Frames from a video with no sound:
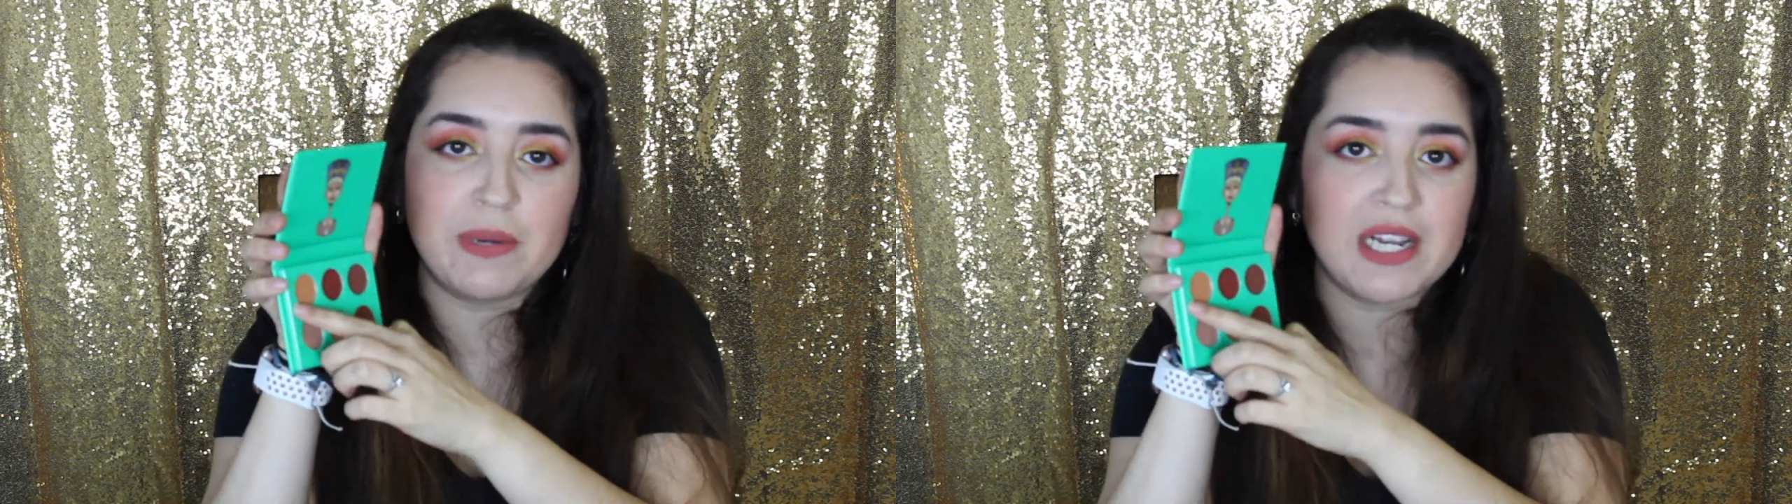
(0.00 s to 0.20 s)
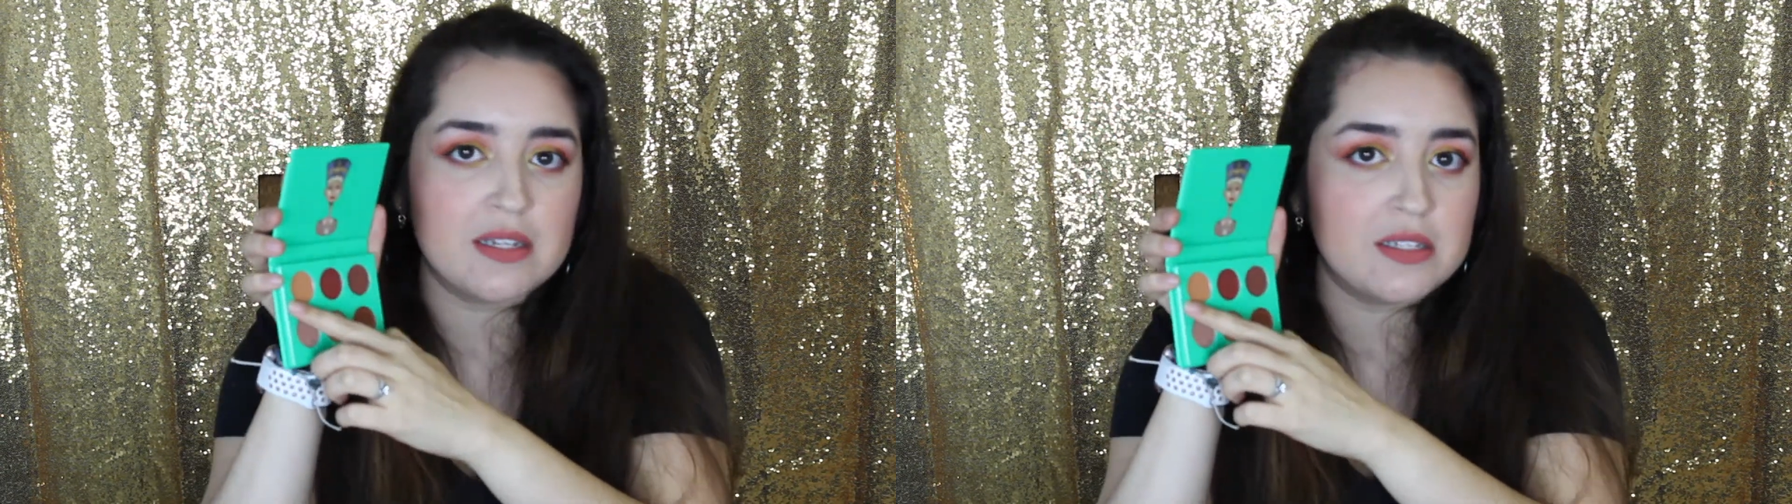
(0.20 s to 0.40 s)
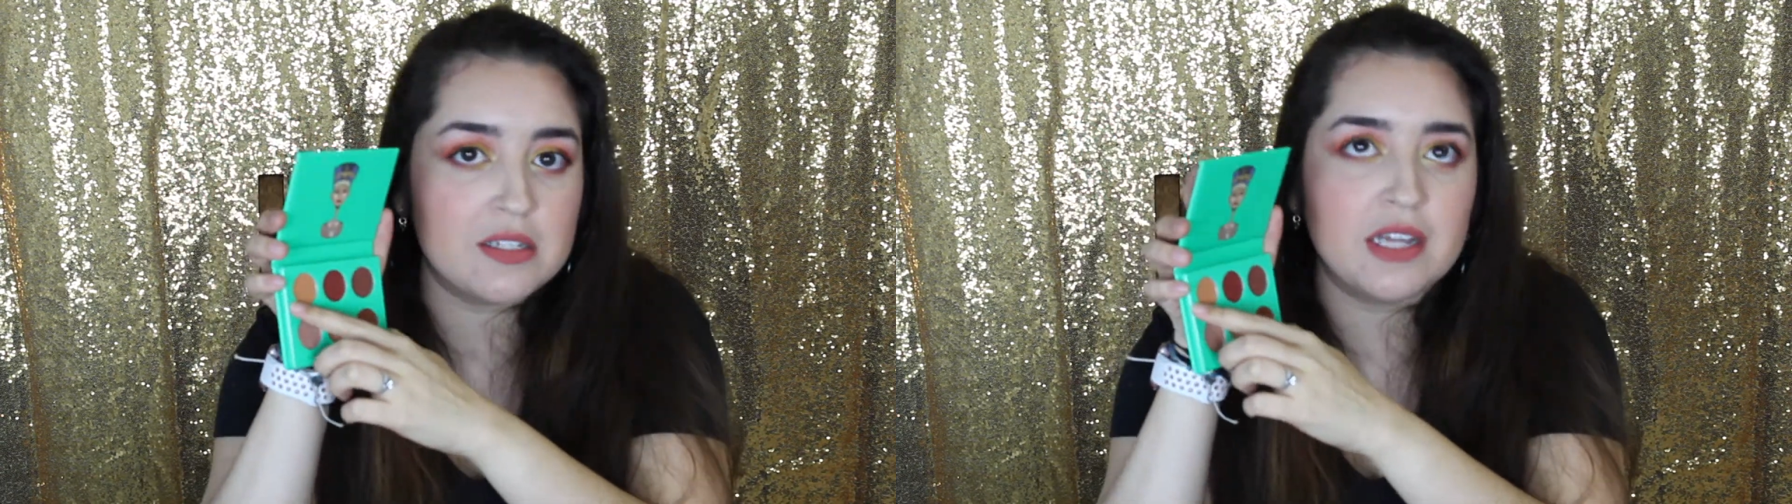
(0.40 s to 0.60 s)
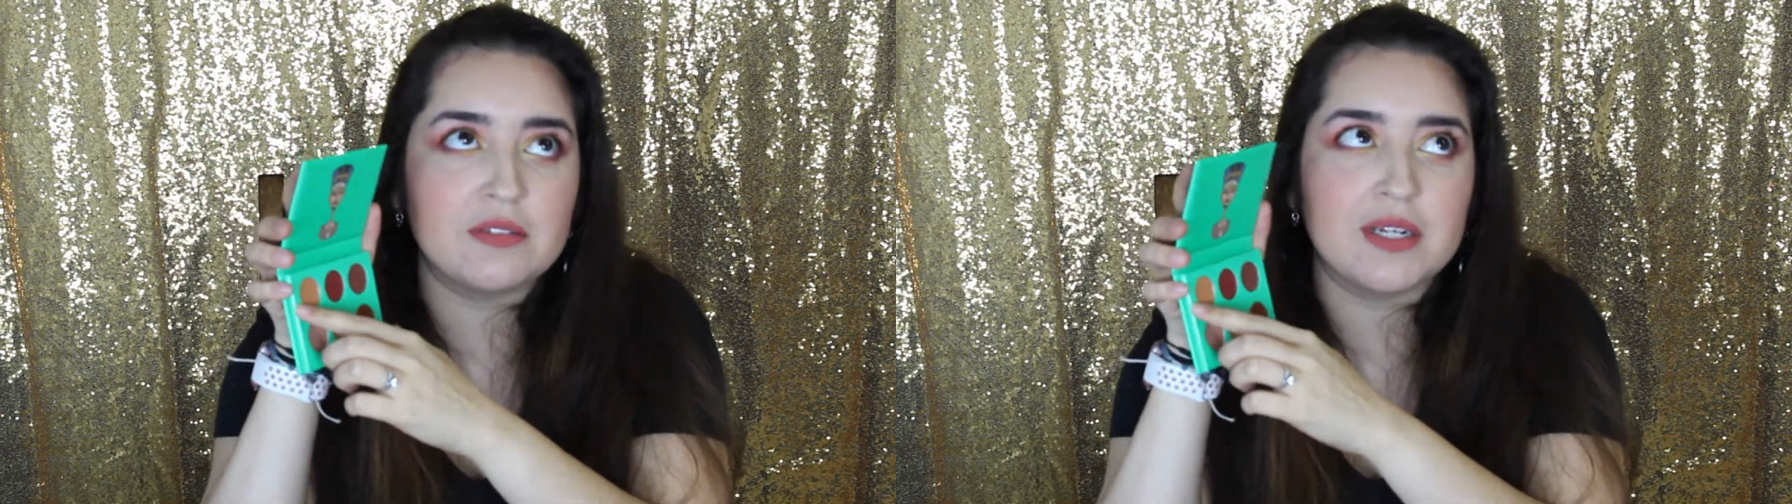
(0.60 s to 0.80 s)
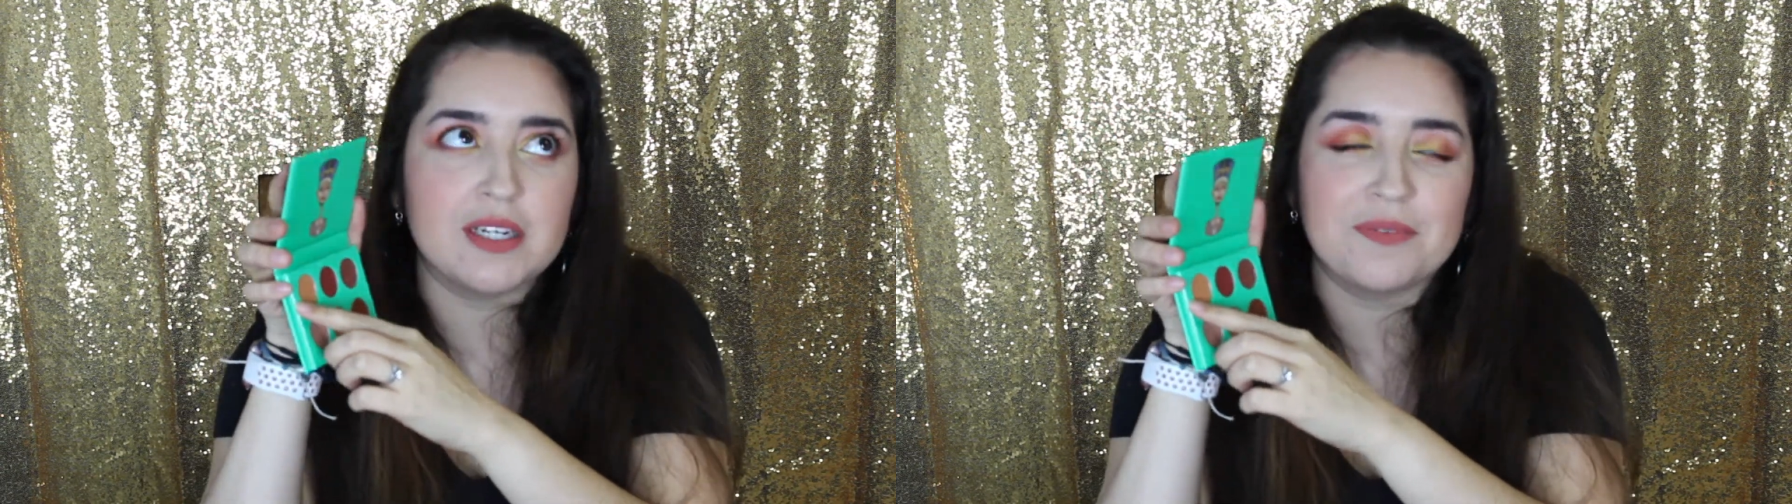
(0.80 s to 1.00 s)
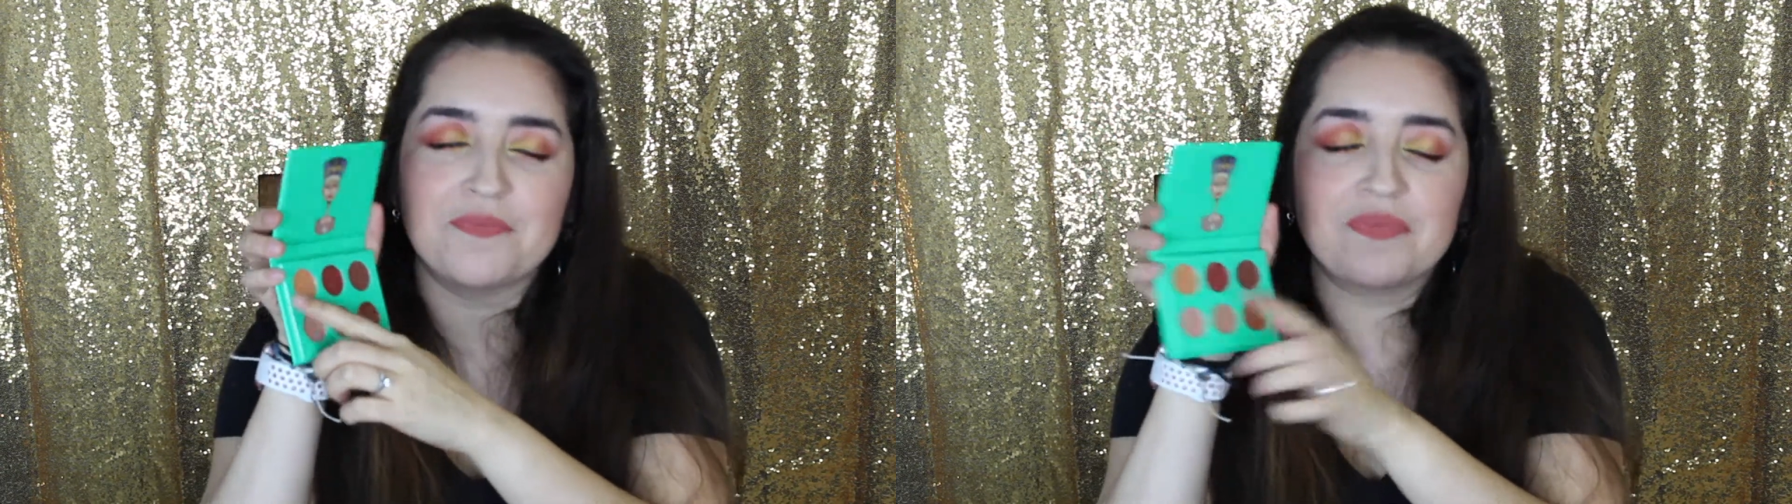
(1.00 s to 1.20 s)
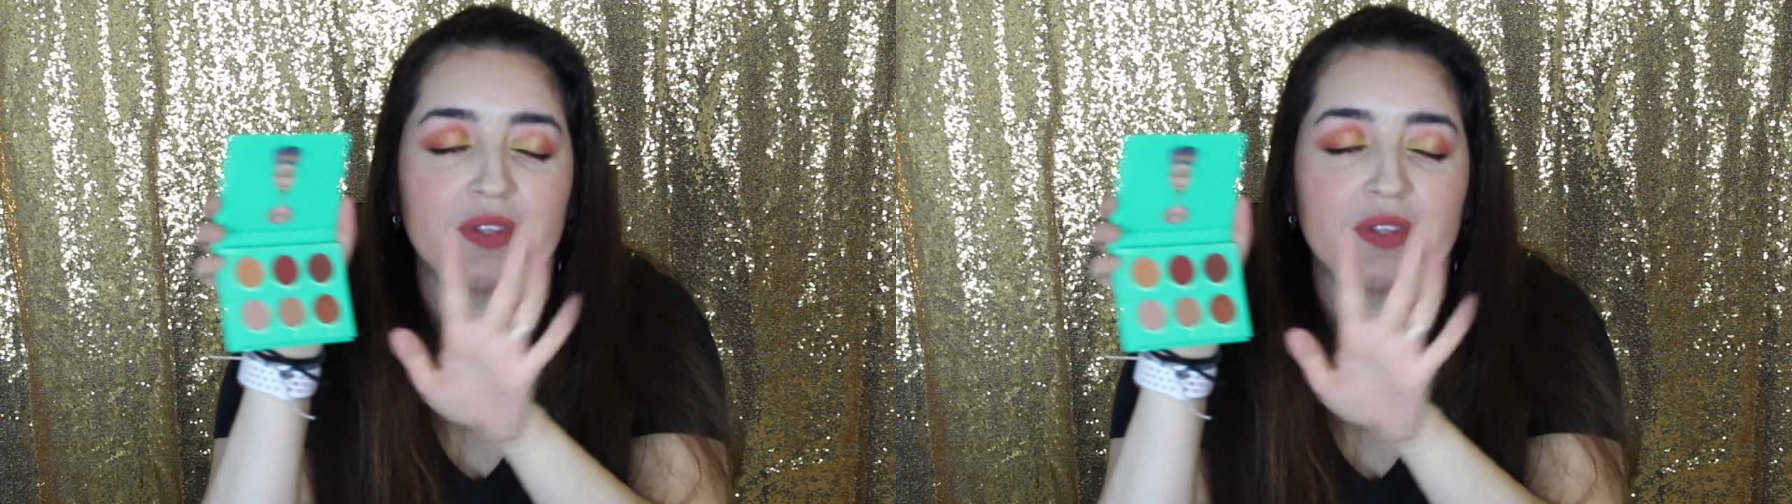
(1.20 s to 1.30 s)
that's what I did.